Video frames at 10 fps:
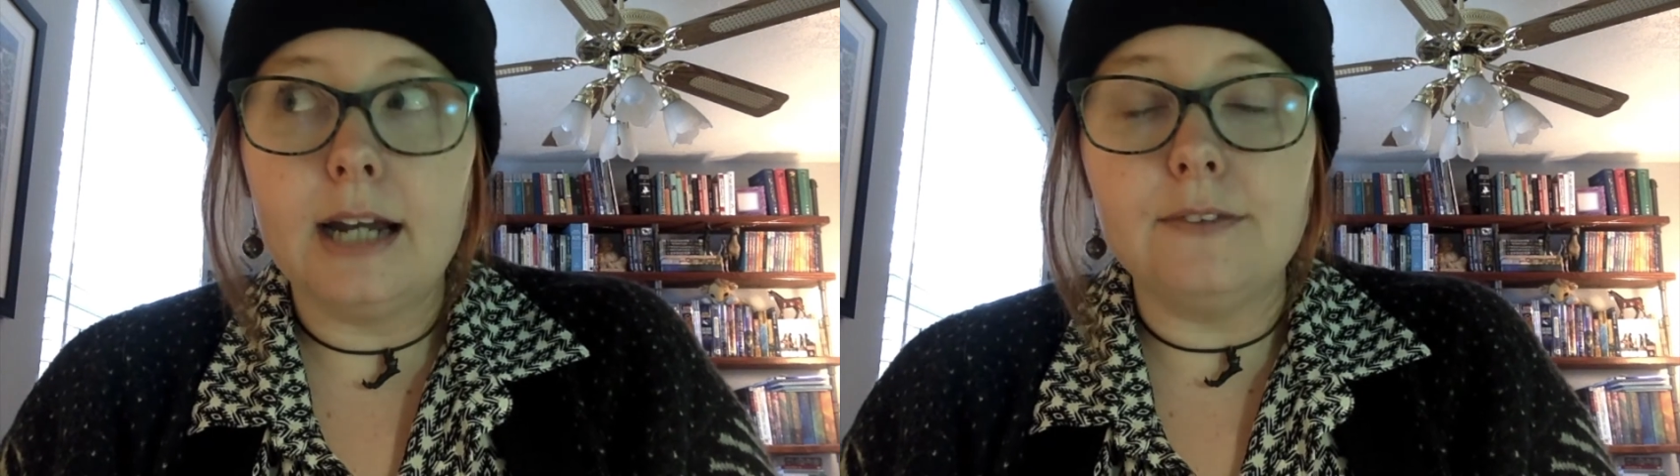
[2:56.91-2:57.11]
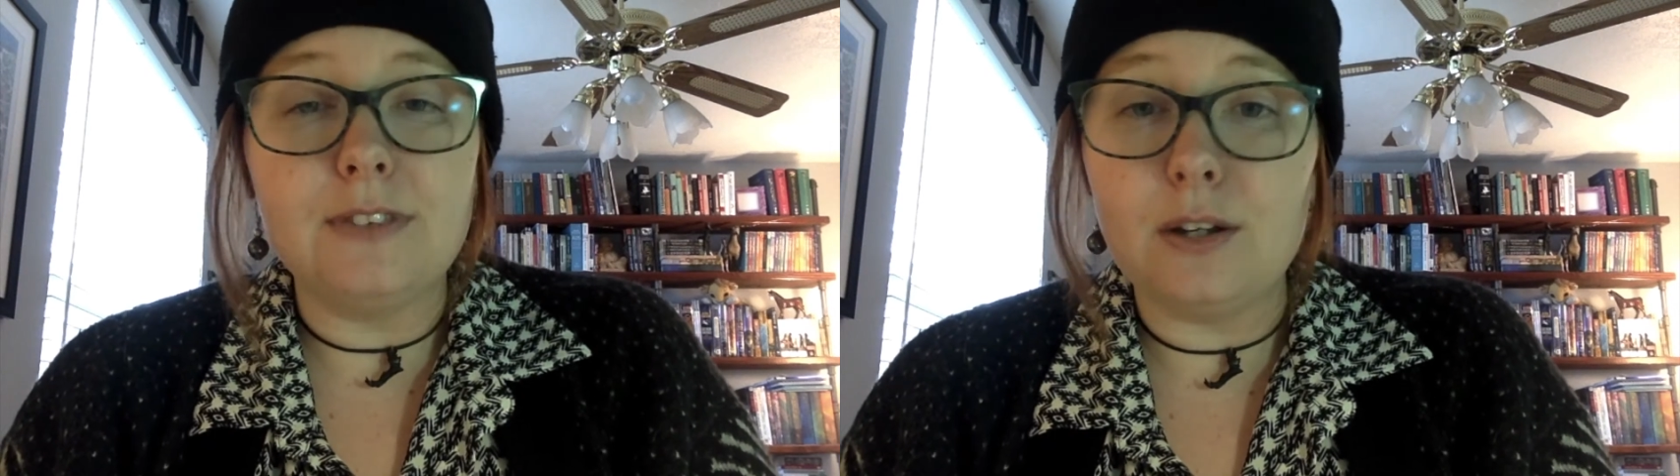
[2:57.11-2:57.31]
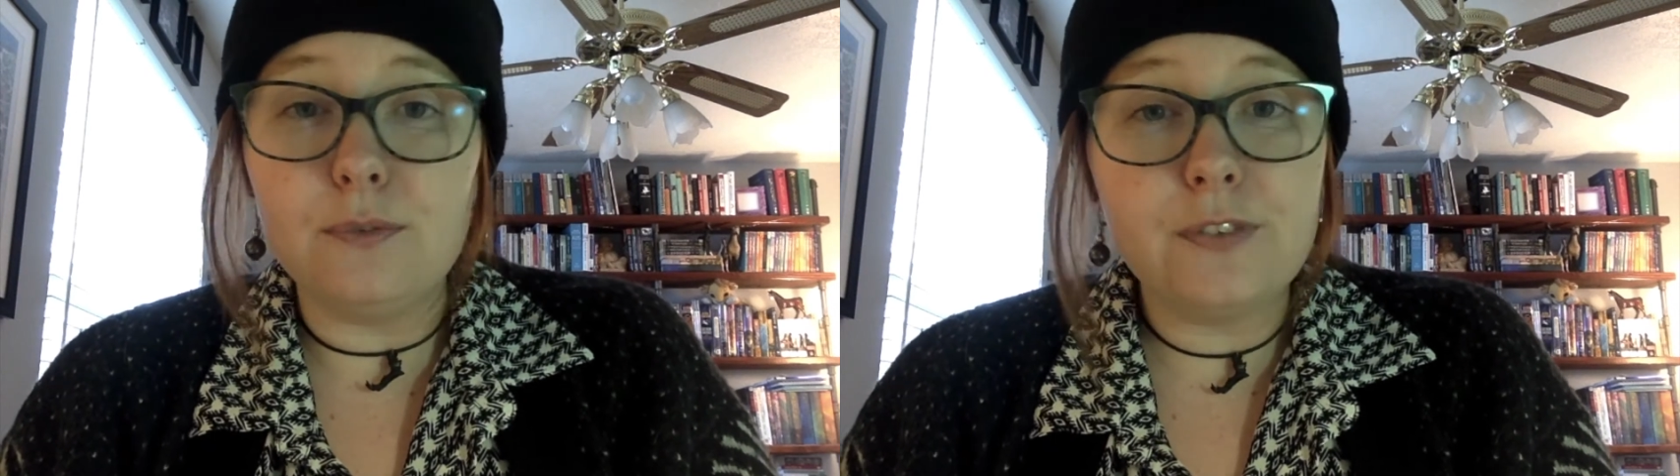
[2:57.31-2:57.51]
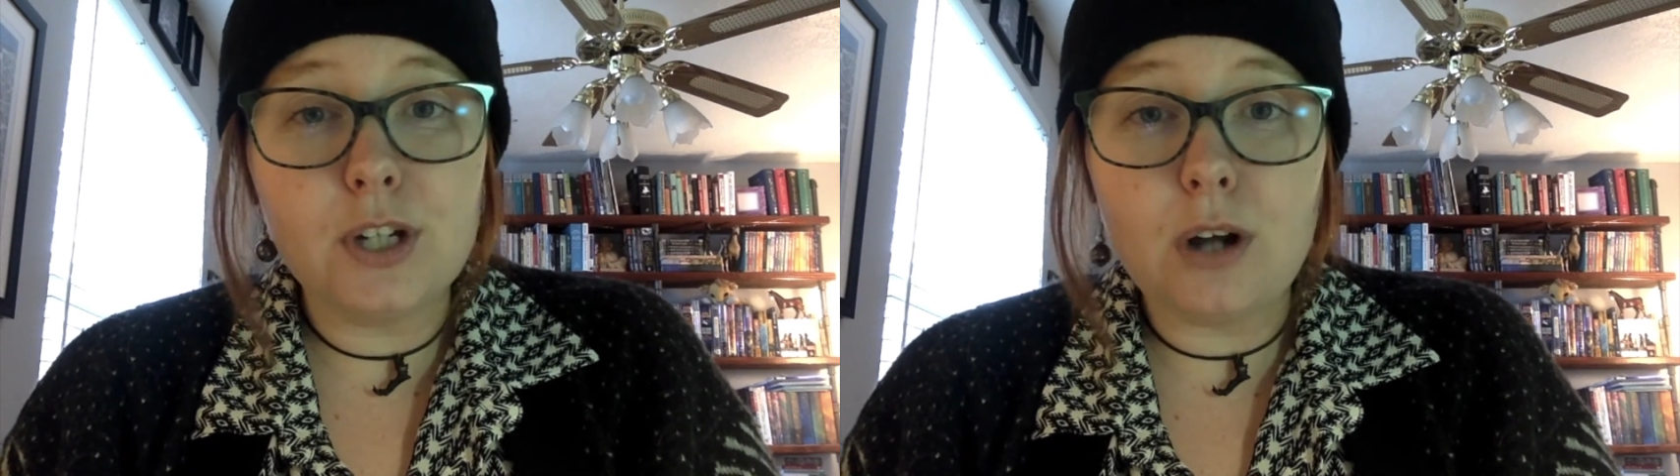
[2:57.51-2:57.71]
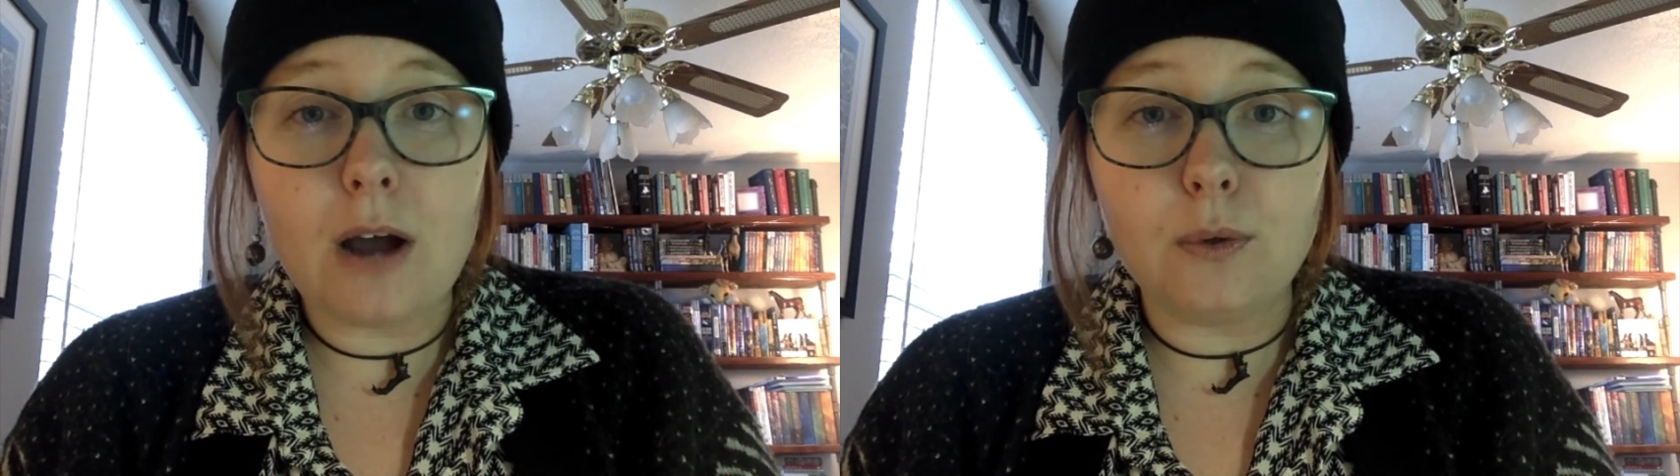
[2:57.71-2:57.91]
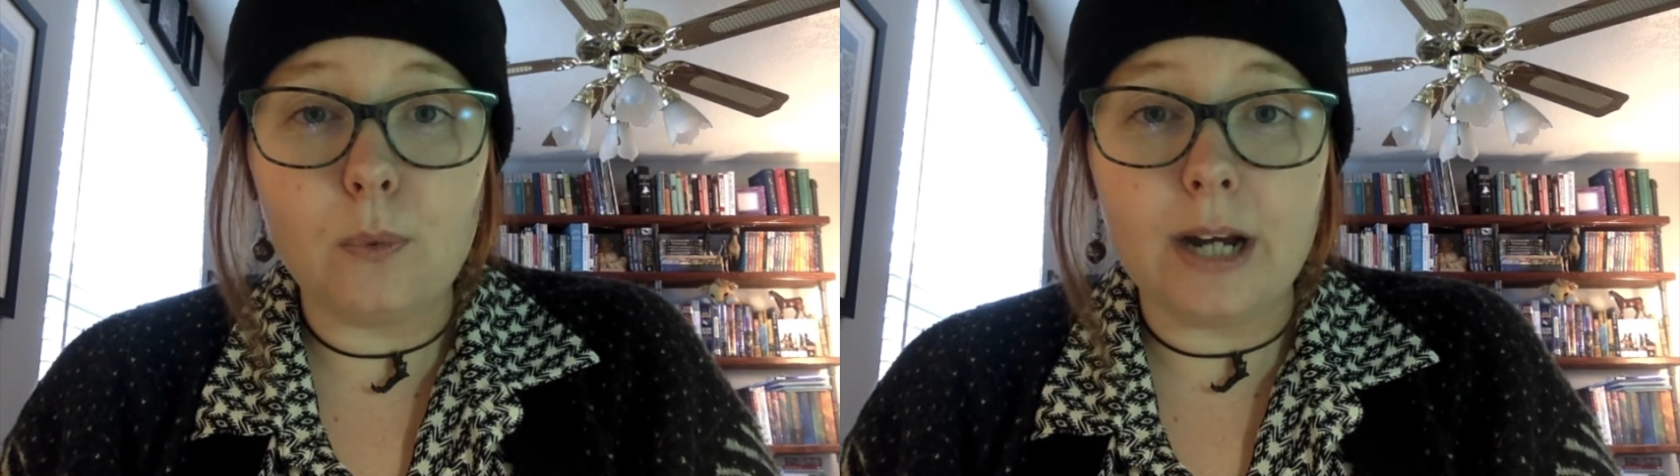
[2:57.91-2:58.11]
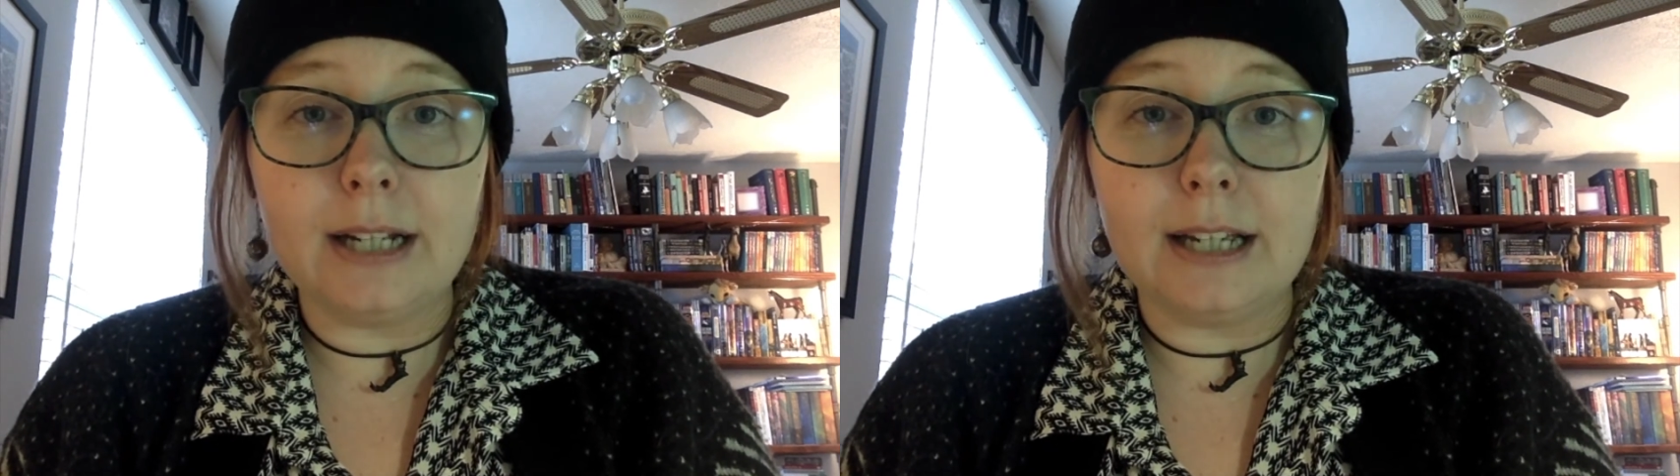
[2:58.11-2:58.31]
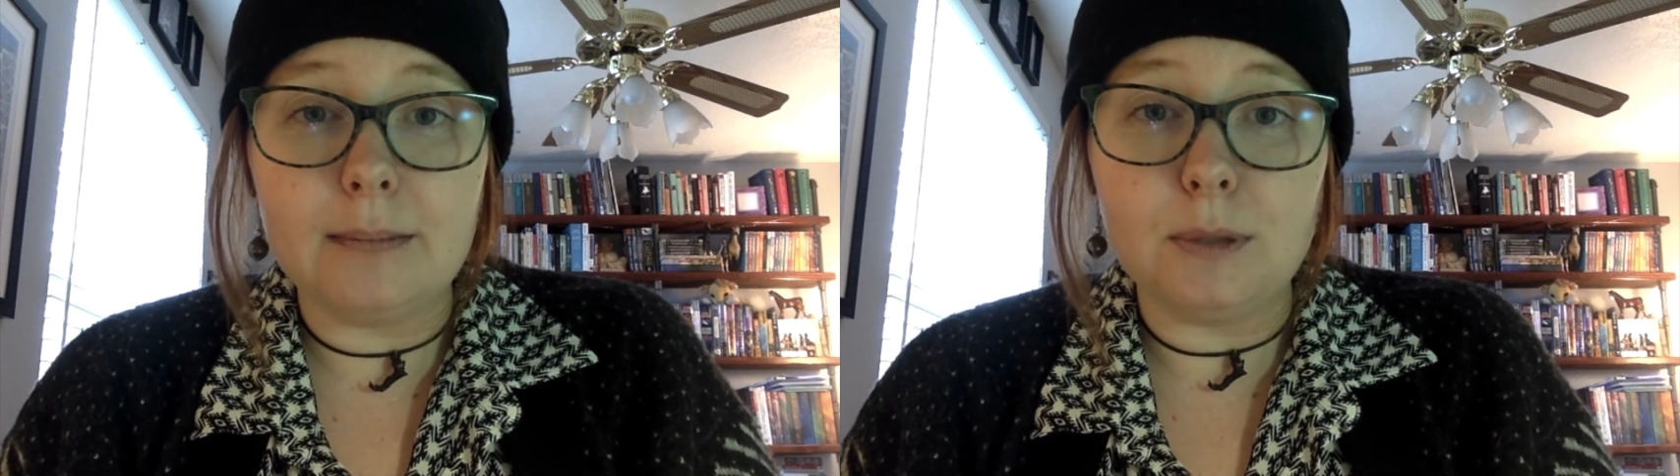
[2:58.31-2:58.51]
and if they don't figure out a way
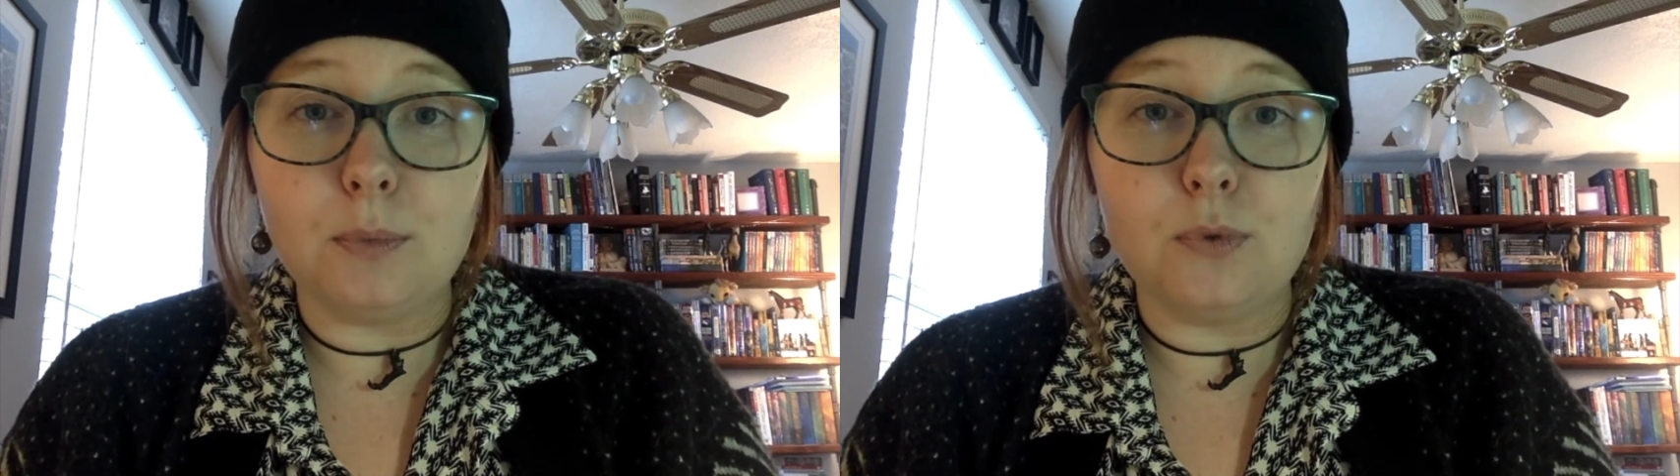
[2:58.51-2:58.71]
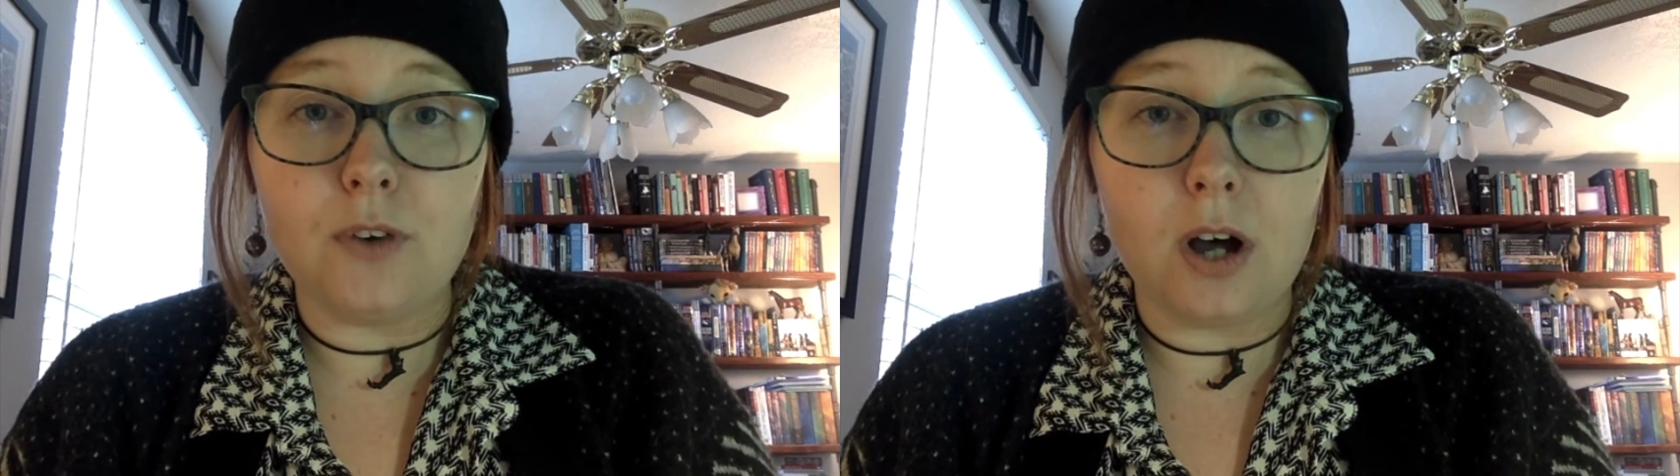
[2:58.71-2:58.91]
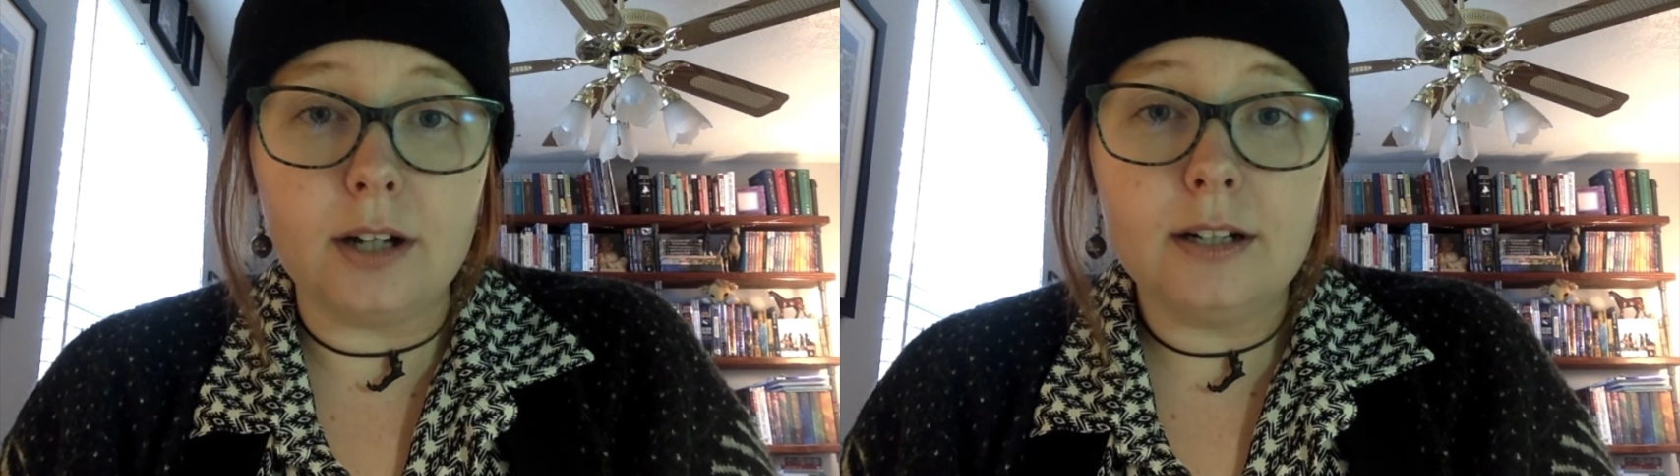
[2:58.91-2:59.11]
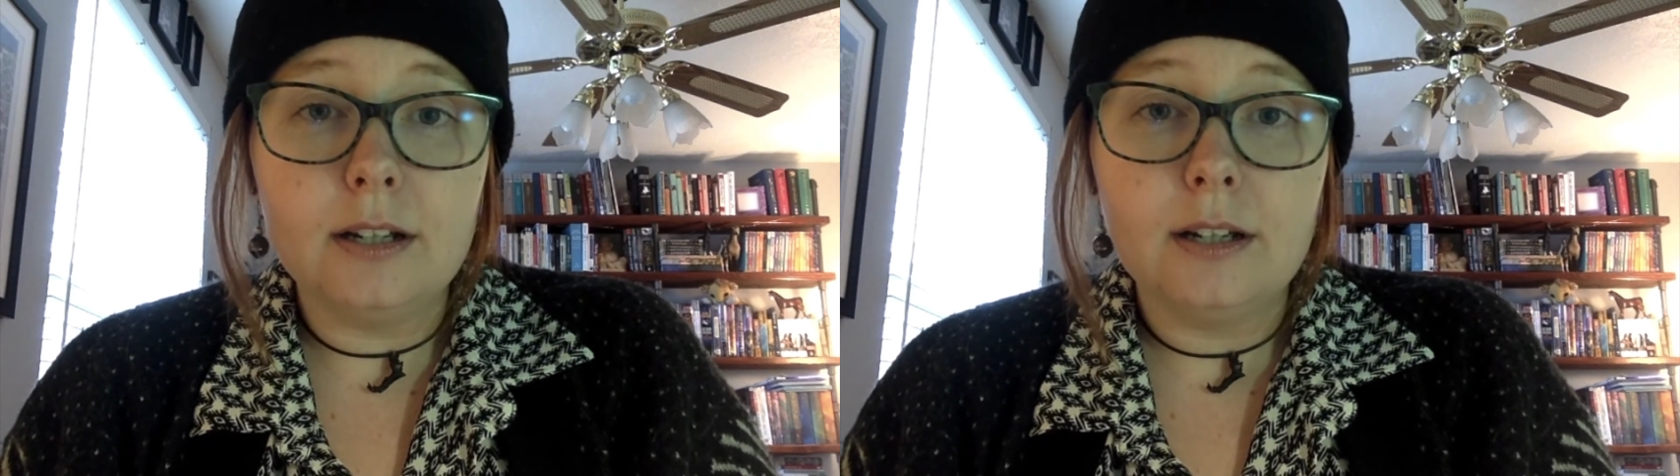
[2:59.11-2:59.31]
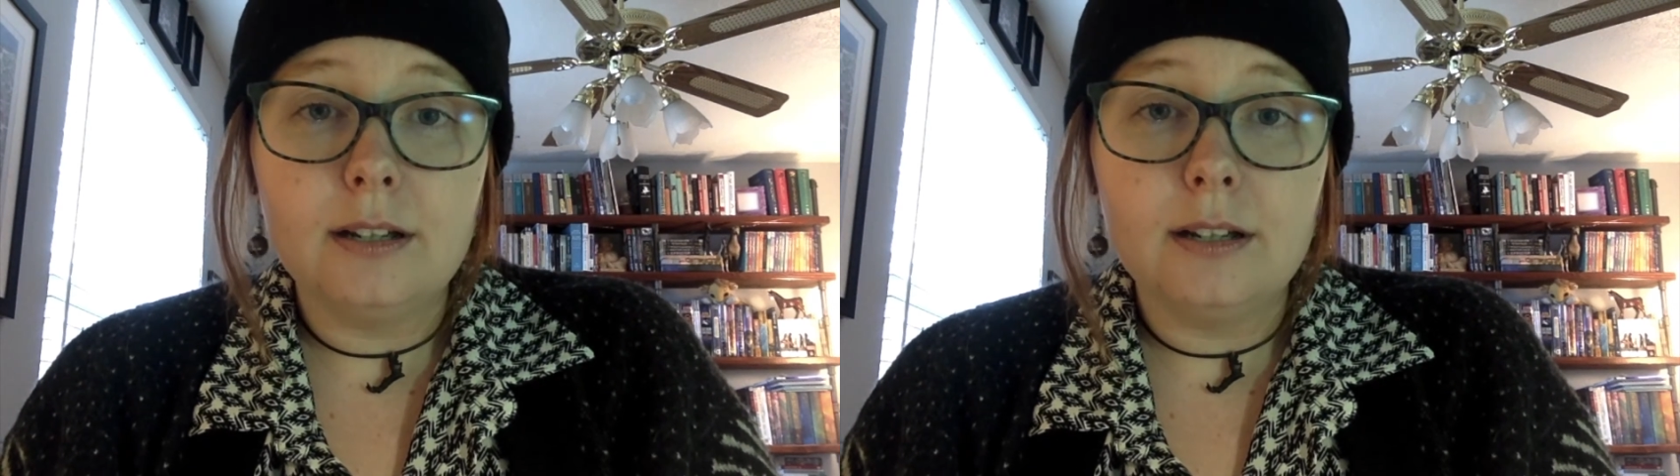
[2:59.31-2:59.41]
to get him to move on,